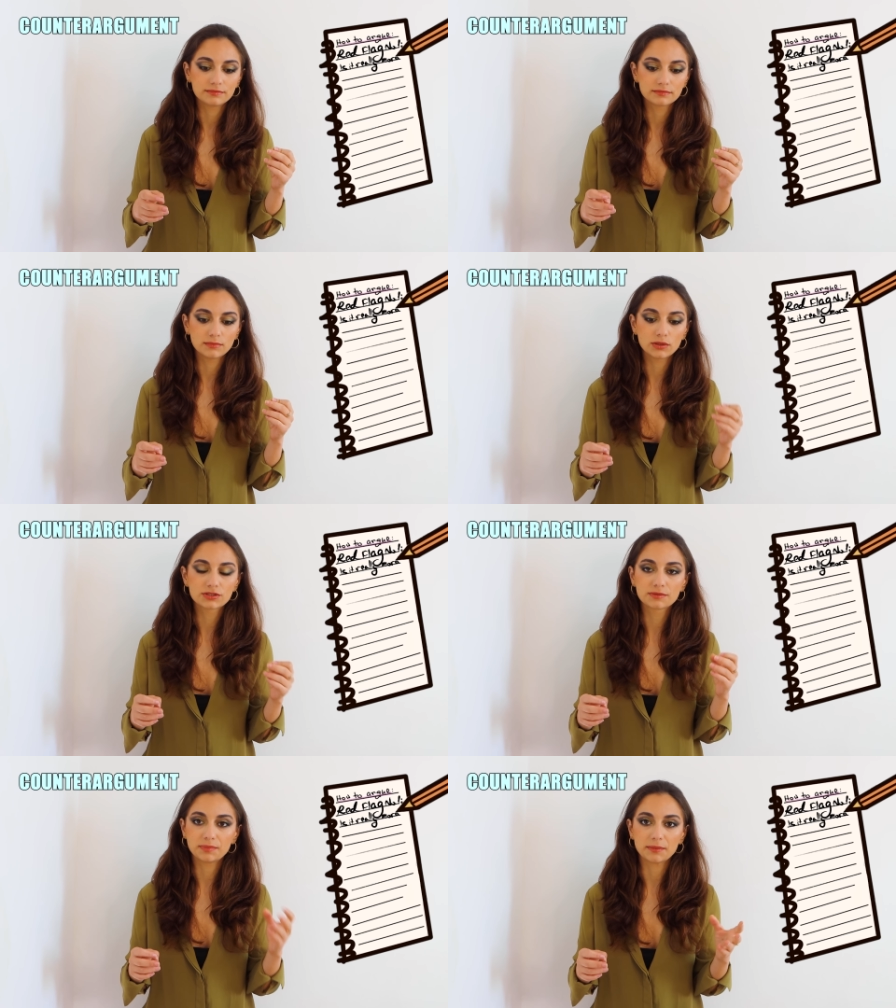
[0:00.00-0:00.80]

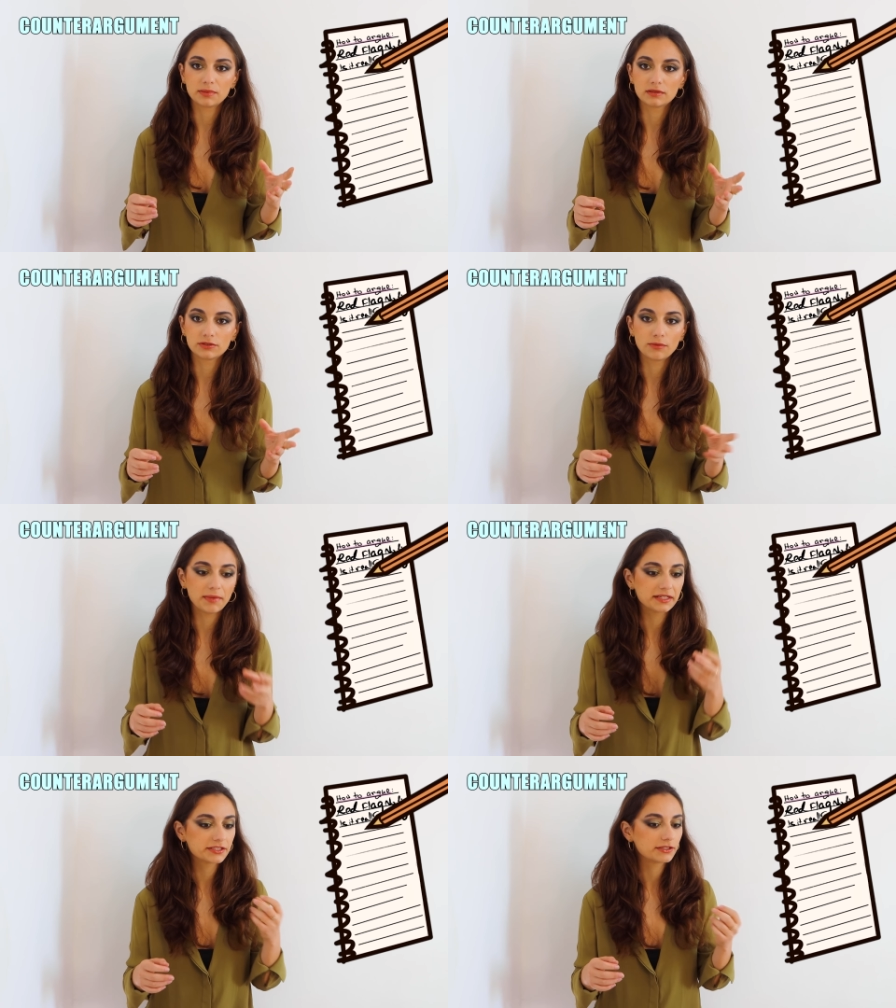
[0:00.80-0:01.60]
most people, no
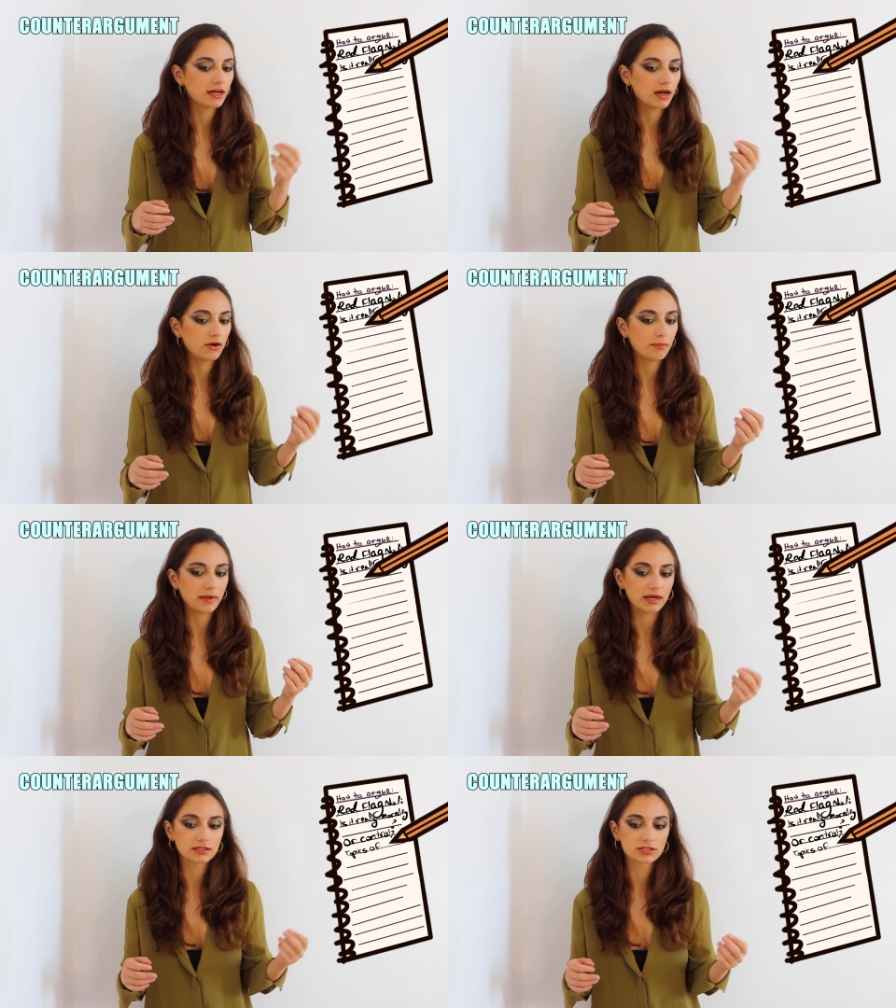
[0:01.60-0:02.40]
matter how
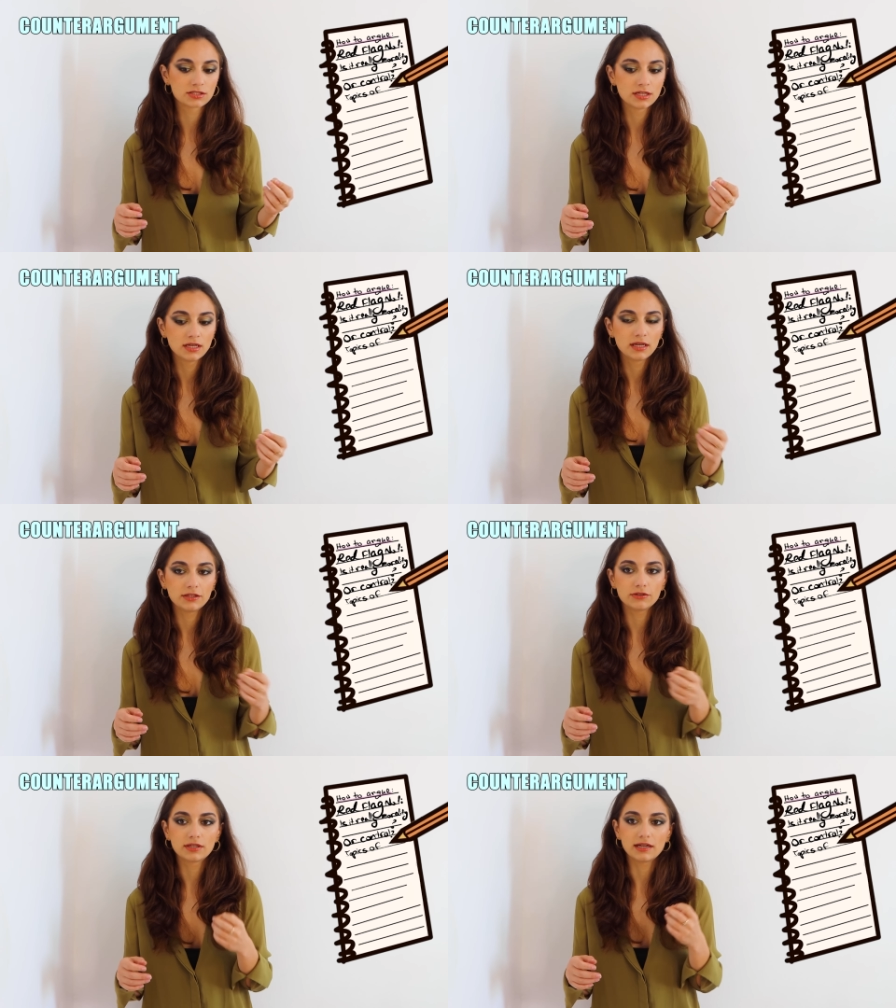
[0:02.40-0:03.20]
much
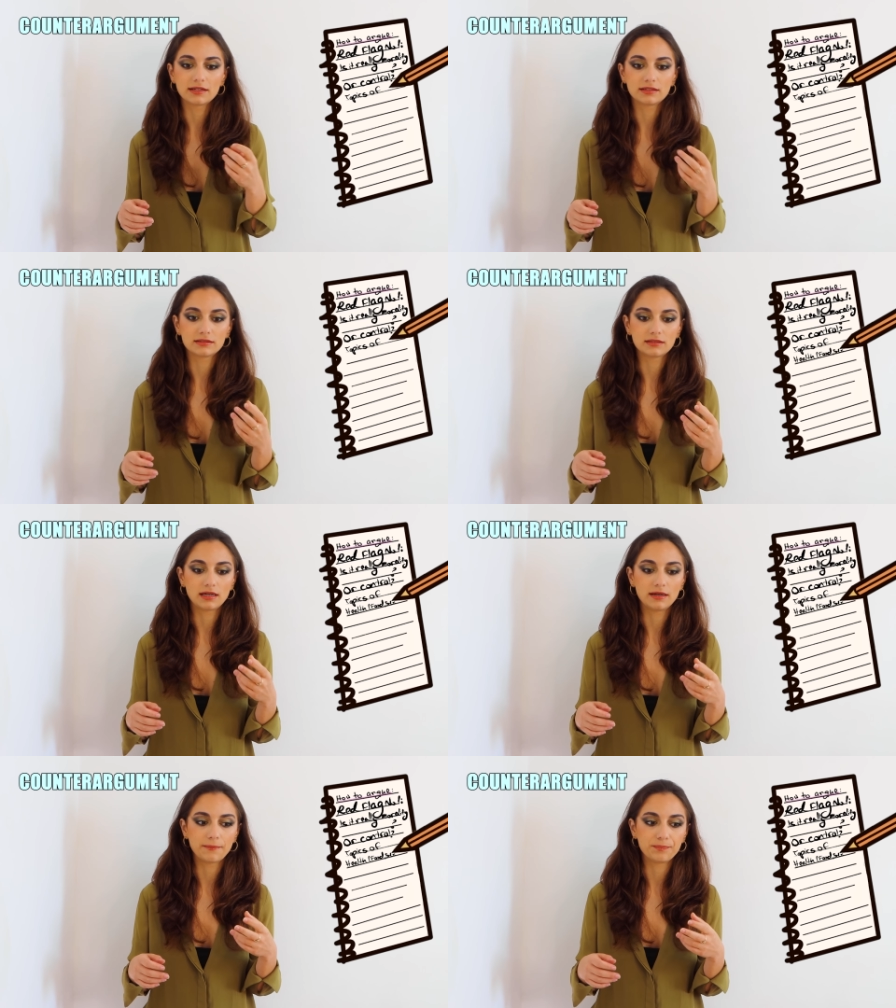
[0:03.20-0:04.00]
you're
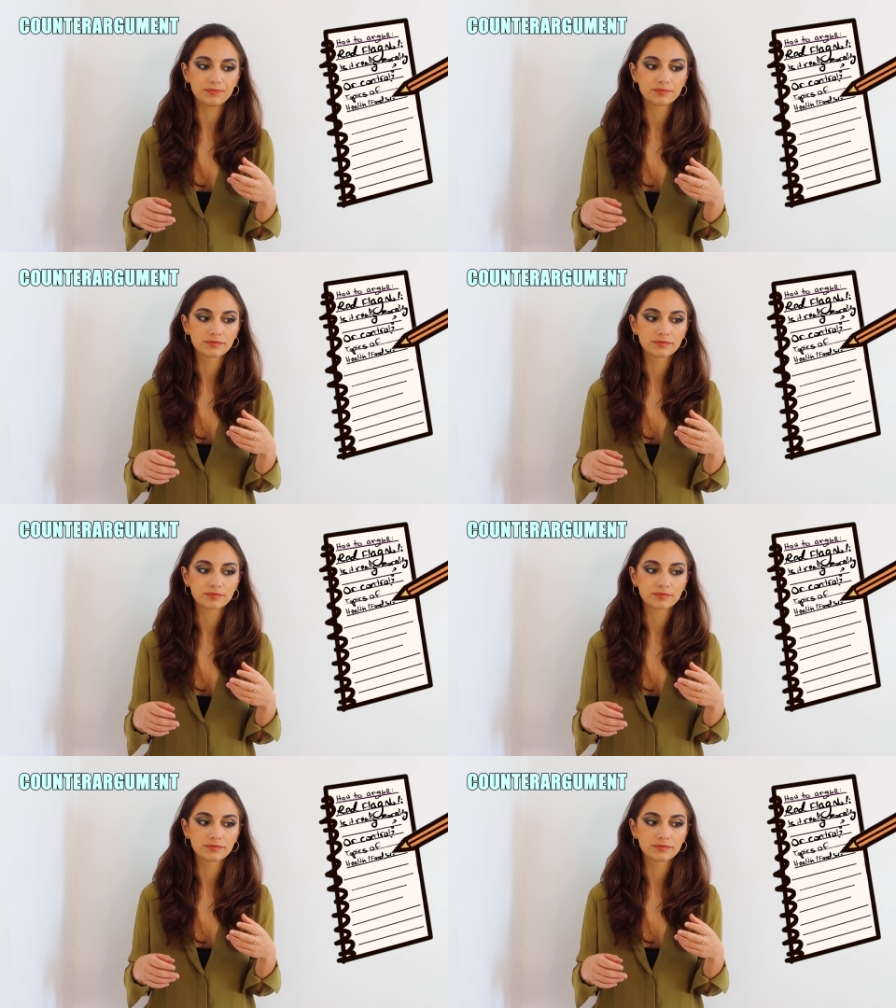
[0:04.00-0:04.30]
gonna